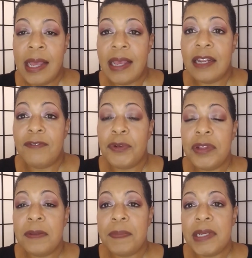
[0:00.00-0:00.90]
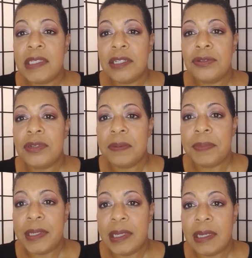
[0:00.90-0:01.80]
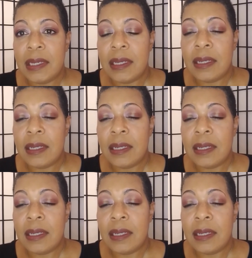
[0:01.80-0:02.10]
And if you're the best that you can be,